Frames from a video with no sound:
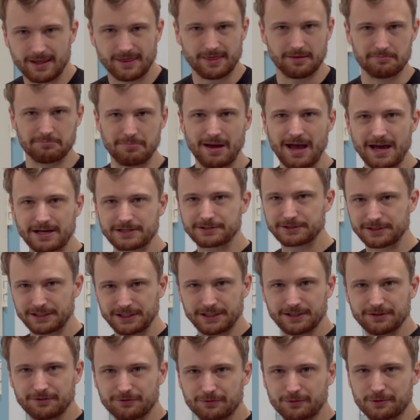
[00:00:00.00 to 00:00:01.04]
the
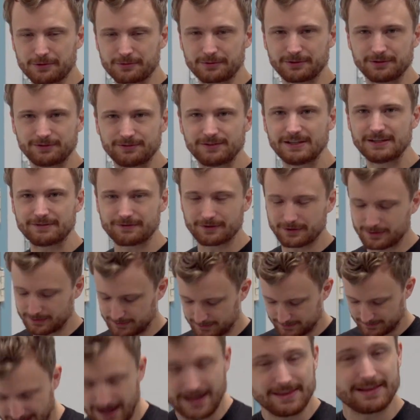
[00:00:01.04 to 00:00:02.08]
battery for the receiver,
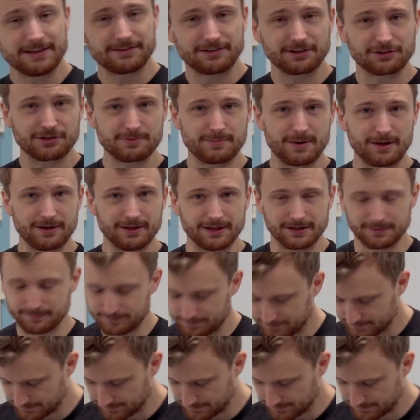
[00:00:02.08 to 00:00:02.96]
and that's actually about it.